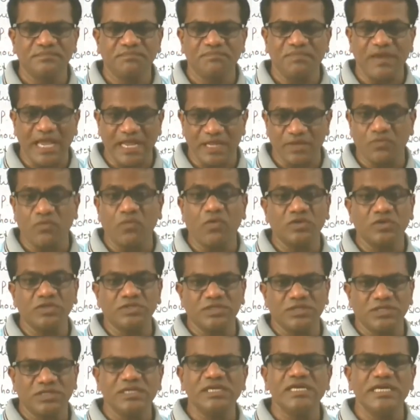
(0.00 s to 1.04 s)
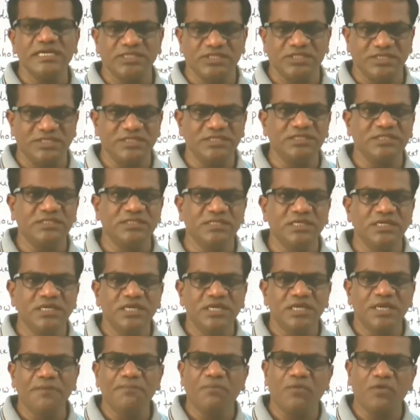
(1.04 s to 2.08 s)
plant water relations,
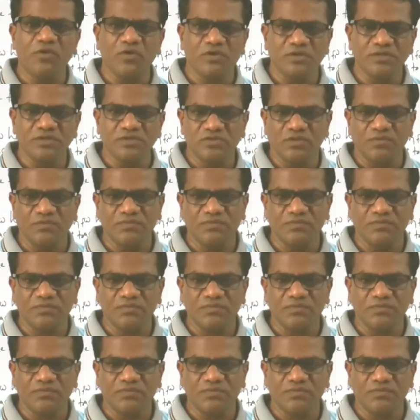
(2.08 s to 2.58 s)
importance